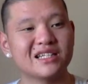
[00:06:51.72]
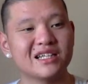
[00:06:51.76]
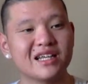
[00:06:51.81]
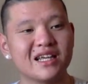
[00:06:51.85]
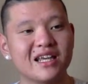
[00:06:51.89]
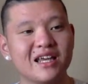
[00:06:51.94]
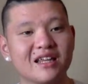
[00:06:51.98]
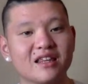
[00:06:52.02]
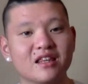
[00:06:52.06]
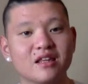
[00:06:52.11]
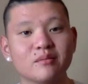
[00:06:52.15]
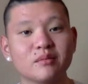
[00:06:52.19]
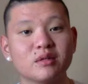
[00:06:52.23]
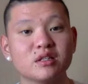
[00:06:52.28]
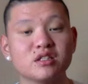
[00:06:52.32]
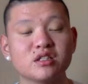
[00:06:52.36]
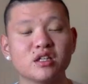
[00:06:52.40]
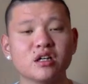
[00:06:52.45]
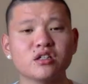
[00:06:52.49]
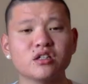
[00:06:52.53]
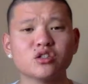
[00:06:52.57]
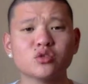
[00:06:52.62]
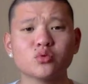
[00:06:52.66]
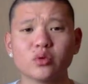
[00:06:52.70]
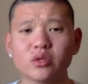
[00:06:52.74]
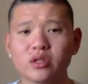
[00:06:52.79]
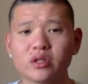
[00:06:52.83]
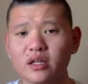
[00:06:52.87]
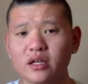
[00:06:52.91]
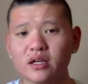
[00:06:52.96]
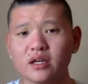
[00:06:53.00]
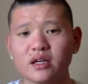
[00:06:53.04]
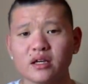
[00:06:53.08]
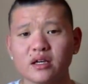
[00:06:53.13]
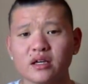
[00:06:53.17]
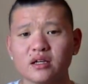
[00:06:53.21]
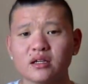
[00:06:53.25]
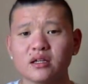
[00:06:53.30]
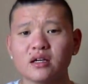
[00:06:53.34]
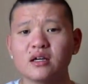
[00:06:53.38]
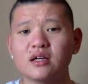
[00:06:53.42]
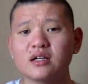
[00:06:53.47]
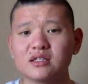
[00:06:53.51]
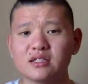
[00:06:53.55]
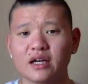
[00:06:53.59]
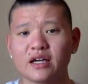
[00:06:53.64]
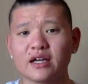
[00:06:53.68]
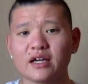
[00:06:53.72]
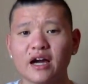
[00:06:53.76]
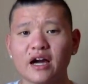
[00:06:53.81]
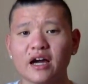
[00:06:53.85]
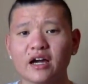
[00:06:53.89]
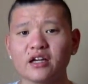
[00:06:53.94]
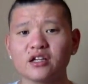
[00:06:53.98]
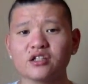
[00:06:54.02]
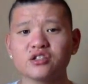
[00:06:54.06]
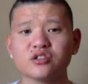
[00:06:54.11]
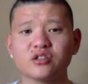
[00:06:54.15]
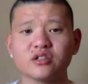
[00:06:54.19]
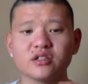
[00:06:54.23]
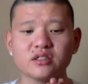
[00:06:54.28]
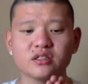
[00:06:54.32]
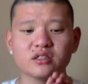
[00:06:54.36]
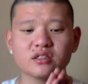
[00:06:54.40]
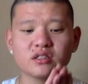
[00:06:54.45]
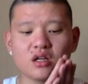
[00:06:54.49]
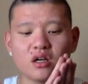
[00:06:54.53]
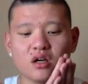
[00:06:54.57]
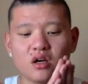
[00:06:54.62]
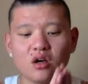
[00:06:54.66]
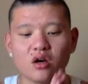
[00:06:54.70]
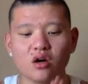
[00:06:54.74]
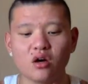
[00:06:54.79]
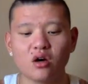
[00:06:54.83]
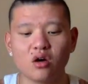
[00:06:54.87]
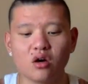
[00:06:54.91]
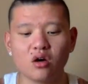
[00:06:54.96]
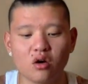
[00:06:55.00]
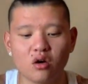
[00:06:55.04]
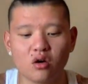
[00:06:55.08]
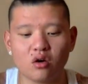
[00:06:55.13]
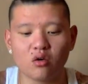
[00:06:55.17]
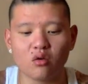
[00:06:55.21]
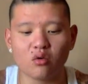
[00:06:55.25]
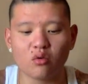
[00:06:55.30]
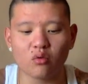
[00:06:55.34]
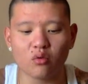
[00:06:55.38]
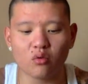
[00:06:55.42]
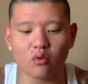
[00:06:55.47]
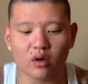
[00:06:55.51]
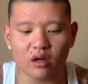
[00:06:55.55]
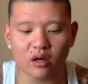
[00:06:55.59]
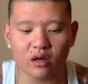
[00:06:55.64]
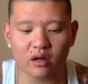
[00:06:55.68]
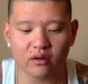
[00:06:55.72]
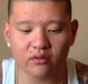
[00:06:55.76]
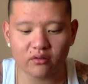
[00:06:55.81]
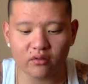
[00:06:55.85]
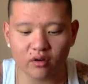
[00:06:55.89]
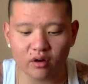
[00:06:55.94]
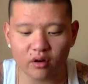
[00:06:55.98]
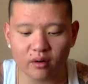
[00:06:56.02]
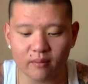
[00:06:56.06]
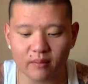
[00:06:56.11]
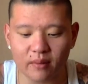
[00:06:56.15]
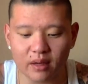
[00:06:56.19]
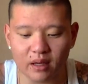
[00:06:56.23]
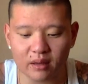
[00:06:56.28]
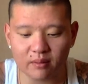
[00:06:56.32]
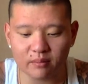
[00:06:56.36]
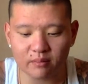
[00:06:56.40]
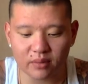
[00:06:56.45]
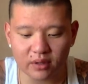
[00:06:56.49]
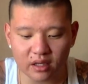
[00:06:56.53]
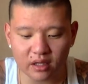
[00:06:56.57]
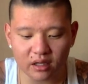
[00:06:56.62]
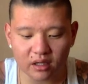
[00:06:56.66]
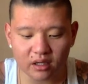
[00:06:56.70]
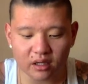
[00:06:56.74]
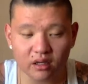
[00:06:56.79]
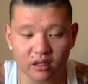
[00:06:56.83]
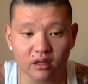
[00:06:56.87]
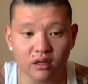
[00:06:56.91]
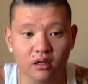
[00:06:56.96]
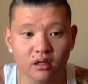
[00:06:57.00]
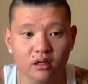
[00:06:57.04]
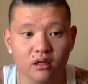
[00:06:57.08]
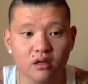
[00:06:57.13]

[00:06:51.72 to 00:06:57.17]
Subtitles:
get them in touch with a psychiatrist, whatever it may be.